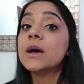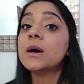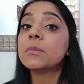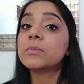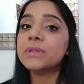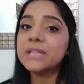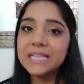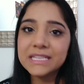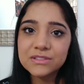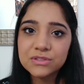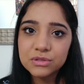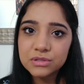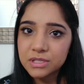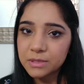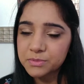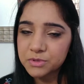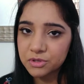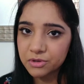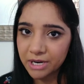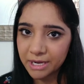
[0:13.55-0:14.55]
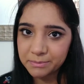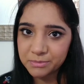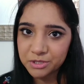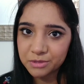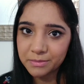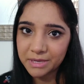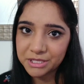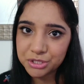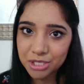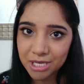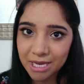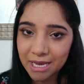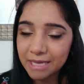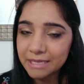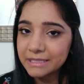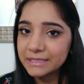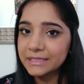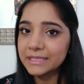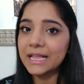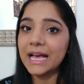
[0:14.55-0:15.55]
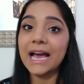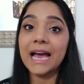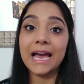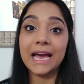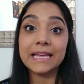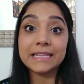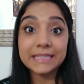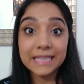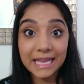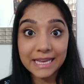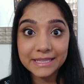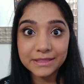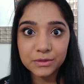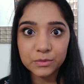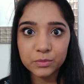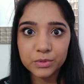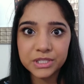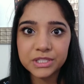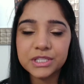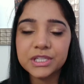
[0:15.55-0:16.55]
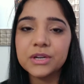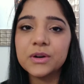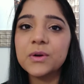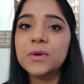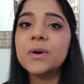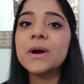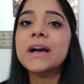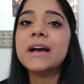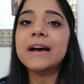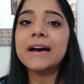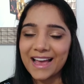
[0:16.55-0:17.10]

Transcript: please do subscribe to my channel and like the video.